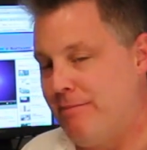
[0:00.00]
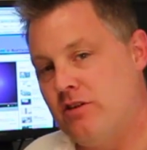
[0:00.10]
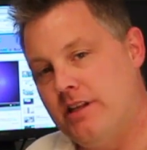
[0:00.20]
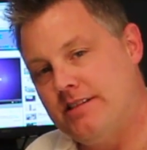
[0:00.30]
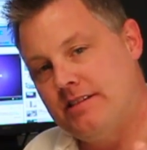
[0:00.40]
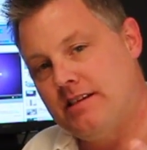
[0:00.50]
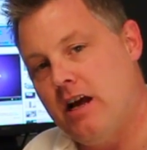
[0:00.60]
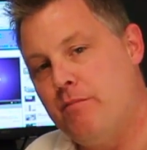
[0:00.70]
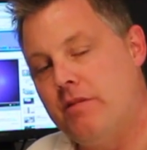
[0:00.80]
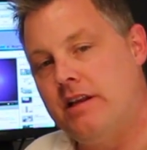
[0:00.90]
So let's
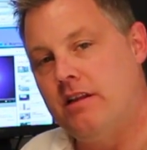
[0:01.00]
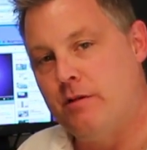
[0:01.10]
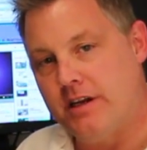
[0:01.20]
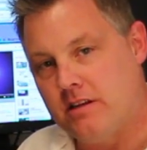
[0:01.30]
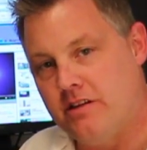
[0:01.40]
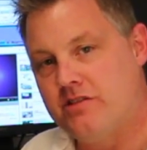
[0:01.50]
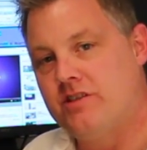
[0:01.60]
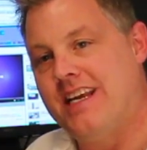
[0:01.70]
come in a little bit closer,